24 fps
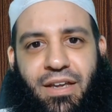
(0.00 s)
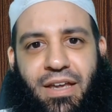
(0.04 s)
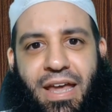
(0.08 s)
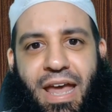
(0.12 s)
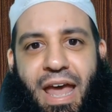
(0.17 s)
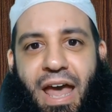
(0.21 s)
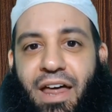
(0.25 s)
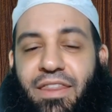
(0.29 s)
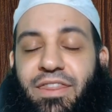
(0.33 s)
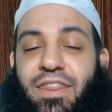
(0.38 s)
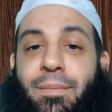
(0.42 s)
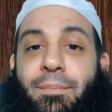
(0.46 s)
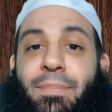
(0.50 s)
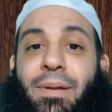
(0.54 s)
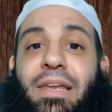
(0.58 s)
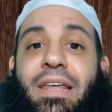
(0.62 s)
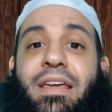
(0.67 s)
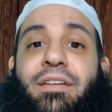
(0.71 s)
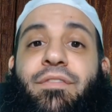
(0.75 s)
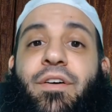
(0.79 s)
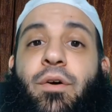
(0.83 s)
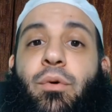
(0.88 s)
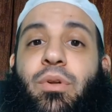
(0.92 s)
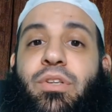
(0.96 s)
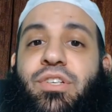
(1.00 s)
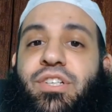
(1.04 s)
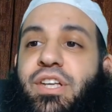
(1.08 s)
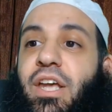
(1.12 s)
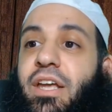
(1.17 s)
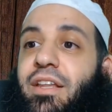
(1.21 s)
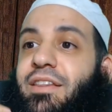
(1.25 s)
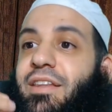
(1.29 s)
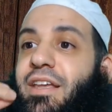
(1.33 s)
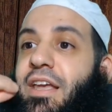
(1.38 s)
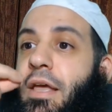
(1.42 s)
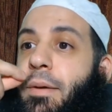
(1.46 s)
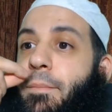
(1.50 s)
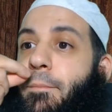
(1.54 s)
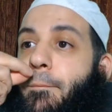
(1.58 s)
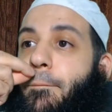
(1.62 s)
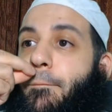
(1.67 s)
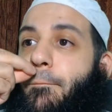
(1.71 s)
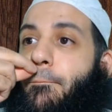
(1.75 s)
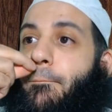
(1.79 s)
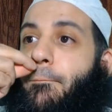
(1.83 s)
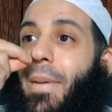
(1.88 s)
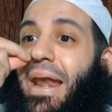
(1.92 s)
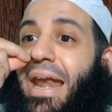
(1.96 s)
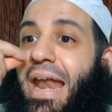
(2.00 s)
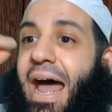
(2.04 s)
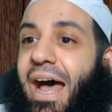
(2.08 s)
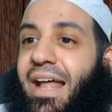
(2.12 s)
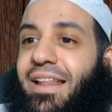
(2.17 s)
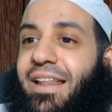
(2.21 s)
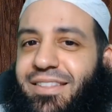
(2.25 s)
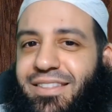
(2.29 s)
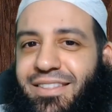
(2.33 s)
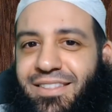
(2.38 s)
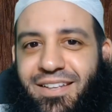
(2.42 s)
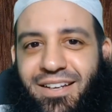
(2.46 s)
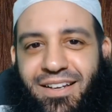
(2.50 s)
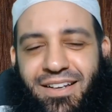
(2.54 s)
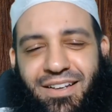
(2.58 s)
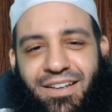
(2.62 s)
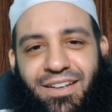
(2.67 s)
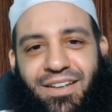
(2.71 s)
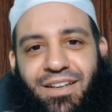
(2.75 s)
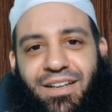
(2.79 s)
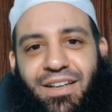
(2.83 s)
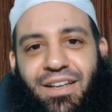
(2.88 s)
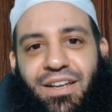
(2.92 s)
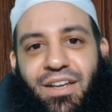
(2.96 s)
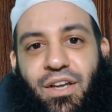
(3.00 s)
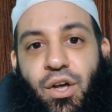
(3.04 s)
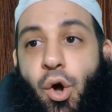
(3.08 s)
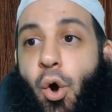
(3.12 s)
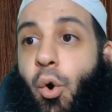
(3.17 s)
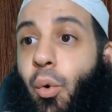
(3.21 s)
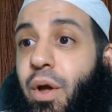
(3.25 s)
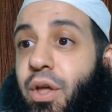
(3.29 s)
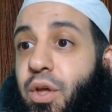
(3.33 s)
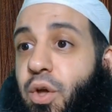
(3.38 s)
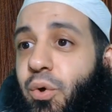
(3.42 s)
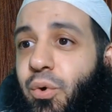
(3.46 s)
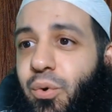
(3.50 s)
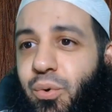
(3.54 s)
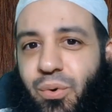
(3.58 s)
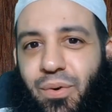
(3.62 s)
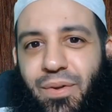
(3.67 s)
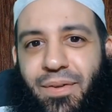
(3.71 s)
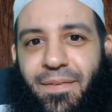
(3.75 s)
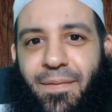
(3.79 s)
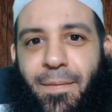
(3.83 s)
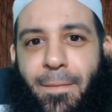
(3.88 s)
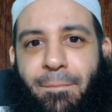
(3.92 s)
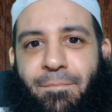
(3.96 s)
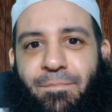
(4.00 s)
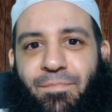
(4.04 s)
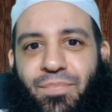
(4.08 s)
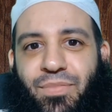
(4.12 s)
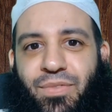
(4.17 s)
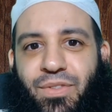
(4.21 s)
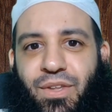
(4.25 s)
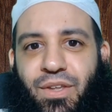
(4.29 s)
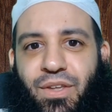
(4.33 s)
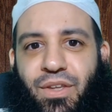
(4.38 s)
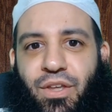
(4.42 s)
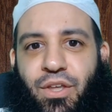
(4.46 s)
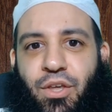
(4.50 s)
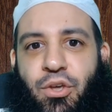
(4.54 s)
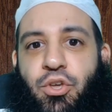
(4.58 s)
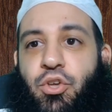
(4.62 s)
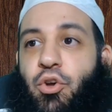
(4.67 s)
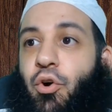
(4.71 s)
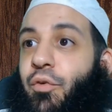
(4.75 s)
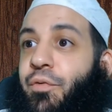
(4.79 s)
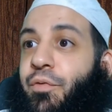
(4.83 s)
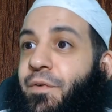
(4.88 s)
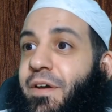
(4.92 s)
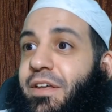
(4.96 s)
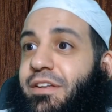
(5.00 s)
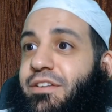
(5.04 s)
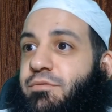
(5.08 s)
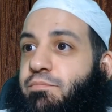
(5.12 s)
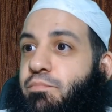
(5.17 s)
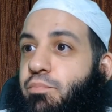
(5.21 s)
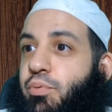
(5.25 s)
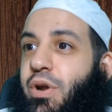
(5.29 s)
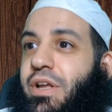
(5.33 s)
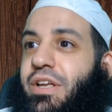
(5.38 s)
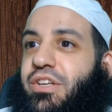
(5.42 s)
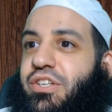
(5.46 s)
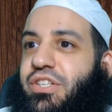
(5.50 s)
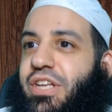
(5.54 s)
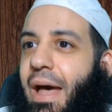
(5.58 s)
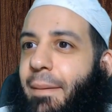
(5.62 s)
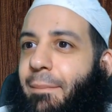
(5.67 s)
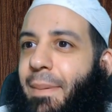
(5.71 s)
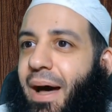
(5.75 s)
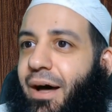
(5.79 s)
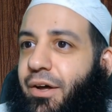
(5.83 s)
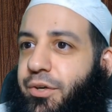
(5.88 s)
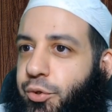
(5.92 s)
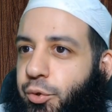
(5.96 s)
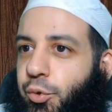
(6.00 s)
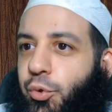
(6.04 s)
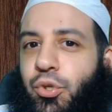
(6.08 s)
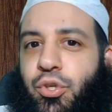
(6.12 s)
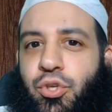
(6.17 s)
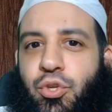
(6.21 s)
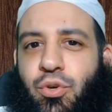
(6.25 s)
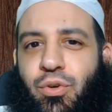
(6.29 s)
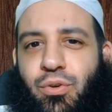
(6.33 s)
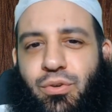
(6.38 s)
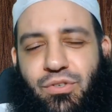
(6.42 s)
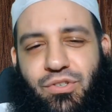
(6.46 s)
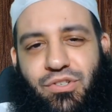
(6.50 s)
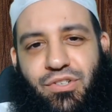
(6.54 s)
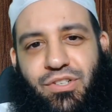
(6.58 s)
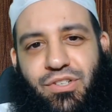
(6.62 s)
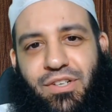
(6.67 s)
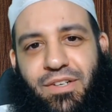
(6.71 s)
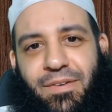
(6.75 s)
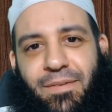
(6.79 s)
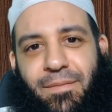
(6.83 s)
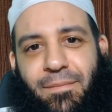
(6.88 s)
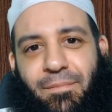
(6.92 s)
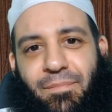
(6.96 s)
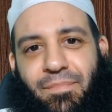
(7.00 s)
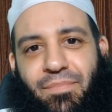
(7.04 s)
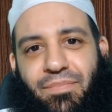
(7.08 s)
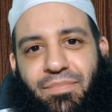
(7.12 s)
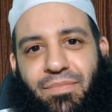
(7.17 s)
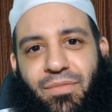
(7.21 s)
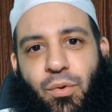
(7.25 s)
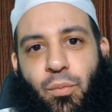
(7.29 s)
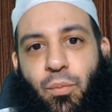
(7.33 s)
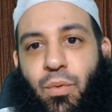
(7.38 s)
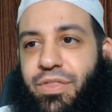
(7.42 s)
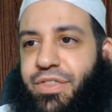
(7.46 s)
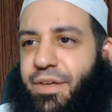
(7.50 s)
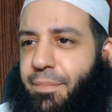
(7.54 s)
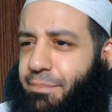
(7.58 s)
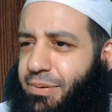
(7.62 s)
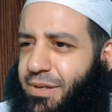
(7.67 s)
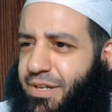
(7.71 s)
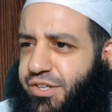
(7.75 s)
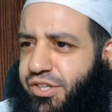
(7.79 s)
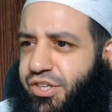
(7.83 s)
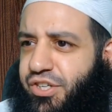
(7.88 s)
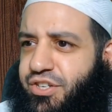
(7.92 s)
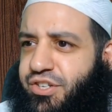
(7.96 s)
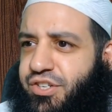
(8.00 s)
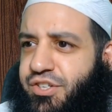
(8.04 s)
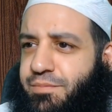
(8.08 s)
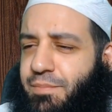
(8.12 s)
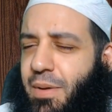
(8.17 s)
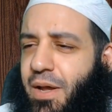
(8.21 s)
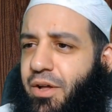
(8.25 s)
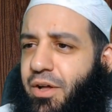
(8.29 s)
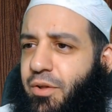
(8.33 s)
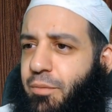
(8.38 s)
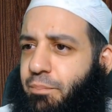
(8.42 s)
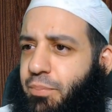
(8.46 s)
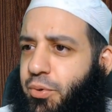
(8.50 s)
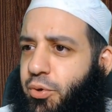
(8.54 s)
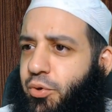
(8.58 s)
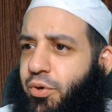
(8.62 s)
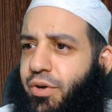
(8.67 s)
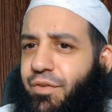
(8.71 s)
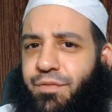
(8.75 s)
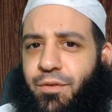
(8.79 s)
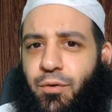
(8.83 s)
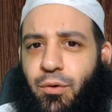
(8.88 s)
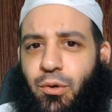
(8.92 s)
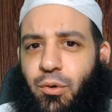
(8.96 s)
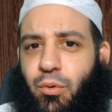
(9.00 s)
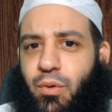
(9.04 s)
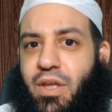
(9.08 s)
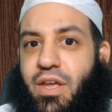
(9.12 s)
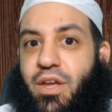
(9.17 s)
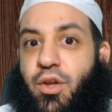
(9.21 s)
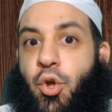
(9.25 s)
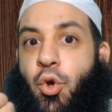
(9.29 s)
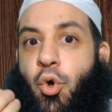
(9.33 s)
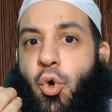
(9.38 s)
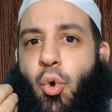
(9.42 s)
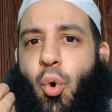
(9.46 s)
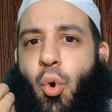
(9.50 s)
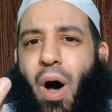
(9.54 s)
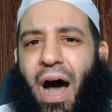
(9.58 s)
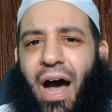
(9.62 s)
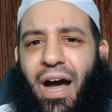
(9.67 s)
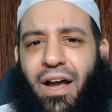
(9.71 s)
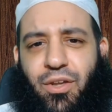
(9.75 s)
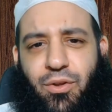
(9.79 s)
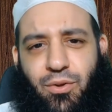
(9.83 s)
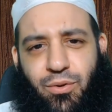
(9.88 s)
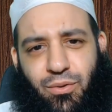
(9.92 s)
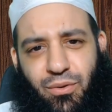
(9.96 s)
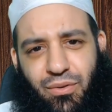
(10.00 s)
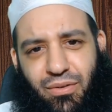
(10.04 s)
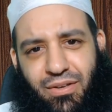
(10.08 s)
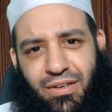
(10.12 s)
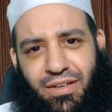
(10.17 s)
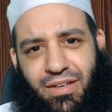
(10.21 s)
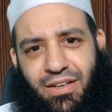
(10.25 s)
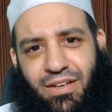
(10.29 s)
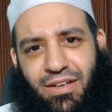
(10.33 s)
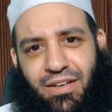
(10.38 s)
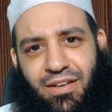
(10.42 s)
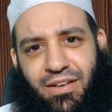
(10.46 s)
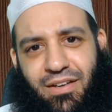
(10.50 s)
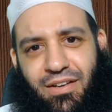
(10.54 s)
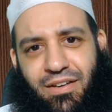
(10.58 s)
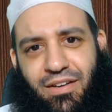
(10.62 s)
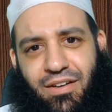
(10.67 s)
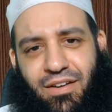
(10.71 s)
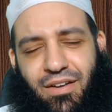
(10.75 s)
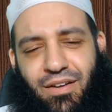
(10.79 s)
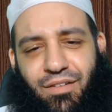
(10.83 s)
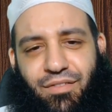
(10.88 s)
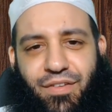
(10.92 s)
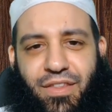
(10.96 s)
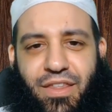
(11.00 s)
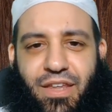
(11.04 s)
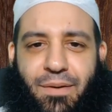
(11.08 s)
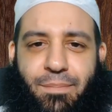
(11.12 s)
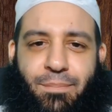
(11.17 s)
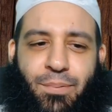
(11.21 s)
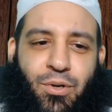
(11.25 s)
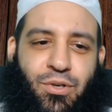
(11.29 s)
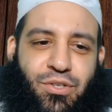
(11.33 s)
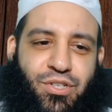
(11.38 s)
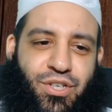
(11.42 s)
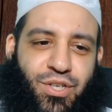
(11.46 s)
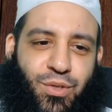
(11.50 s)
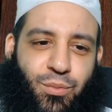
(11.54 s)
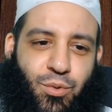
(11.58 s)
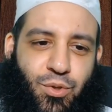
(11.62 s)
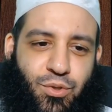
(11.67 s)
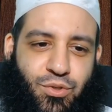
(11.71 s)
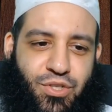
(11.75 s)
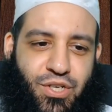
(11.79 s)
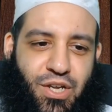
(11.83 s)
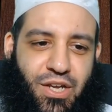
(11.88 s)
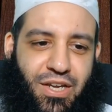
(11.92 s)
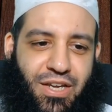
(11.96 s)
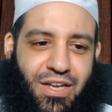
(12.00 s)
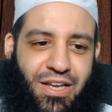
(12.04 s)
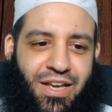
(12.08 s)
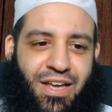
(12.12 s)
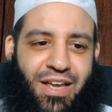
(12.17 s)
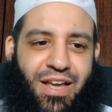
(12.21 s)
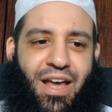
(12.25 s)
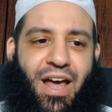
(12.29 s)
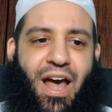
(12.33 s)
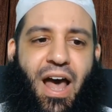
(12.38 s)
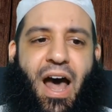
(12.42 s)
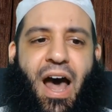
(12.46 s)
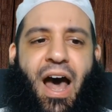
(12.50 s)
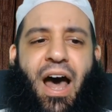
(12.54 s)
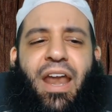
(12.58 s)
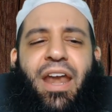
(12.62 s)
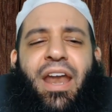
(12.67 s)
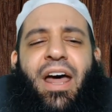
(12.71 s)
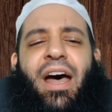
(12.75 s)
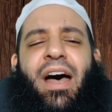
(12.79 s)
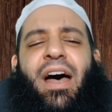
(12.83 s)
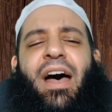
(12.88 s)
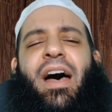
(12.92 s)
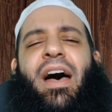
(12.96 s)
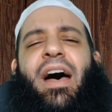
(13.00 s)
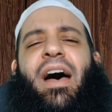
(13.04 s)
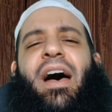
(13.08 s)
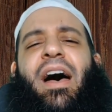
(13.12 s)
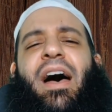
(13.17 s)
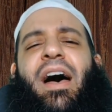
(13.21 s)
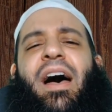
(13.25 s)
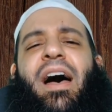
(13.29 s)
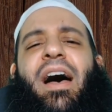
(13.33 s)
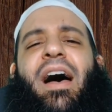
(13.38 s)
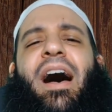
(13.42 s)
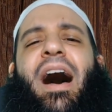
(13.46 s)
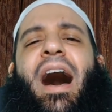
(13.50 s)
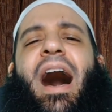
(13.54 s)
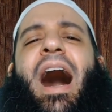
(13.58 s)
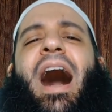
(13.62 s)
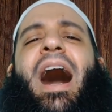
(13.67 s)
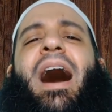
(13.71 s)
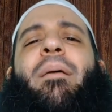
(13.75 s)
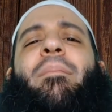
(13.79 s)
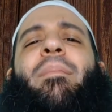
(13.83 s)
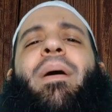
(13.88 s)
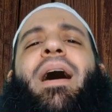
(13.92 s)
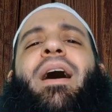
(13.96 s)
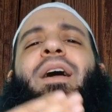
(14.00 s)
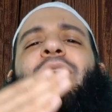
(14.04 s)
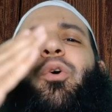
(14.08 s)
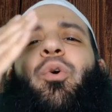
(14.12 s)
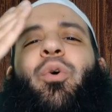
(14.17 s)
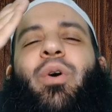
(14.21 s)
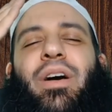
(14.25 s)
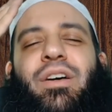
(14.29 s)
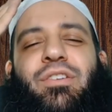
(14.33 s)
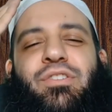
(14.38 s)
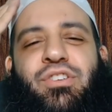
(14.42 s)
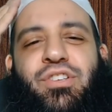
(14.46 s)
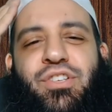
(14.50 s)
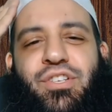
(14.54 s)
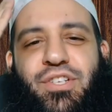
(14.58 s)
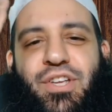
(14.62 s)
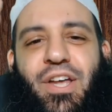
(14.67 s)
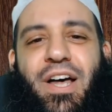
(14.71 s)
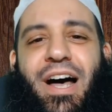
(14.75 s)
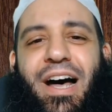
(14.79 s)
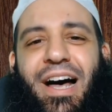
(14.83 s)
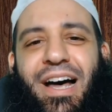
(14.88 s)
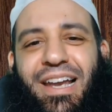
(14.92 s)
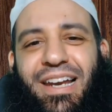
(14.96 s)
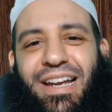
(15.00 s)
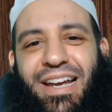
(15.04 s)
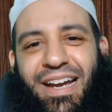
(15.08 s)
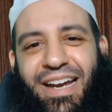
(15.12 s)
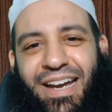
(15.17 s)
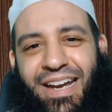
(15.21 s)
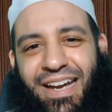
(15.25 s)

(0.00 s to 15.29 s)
and the believer would say to him, "Man ant? Who are you? Your face brings about good news. With a pleasant smell, beautiful looking, who are you?" For that person will say, "Ana amaluka salih,